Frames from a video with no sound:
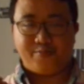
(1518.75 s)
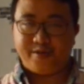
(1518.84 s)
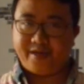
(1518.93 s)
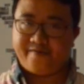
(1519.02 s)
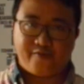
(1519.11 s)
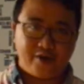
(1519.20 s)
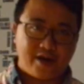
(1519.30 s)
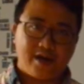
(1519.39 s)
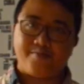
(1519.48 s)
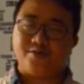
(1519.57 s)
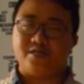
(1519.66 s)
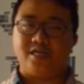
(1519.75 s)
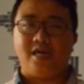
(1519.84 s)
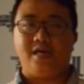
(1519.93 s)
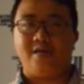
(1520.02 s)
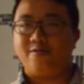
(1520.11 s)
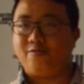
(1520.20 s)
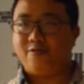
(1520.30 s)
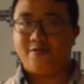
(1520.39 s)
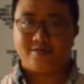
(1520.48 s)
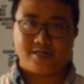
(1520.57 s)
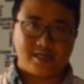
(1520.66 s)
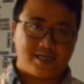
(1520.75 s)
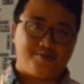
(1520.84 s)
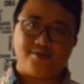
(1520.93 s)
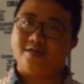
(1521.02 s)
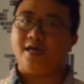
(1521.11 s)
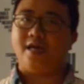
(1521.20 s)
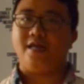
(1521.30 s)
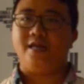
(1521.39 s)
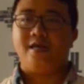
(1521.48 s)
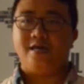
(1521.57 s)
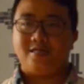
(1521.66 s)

be 49% or 60%.